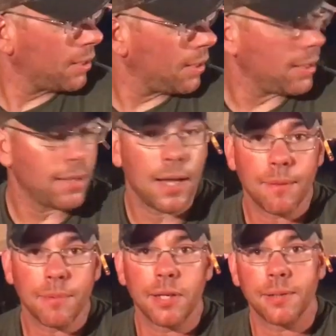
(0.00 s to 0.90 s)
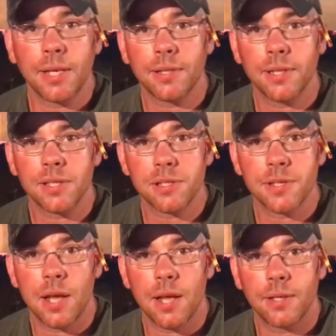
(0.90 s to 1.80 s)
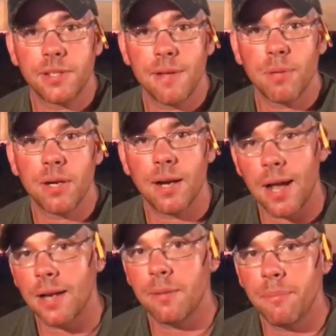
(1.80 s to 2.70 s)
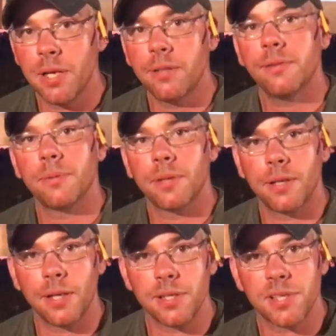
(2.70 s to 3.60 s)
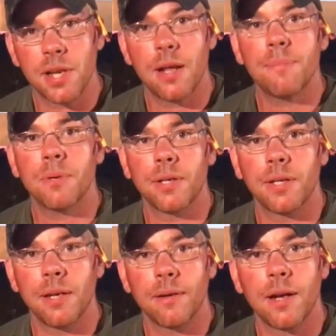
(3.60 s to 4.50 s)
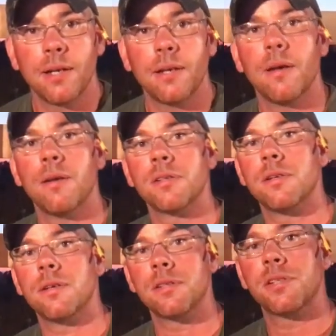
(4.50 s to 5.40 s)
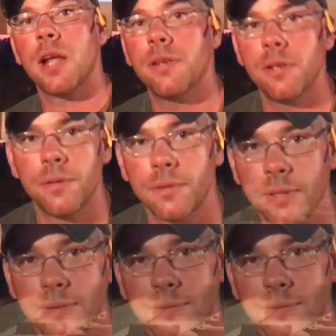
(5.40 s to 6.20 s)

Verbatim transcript: And uh, I'm going to get this uh, timber on the mill. We're going to get set up. We're going to get ready to go. So stay tuned.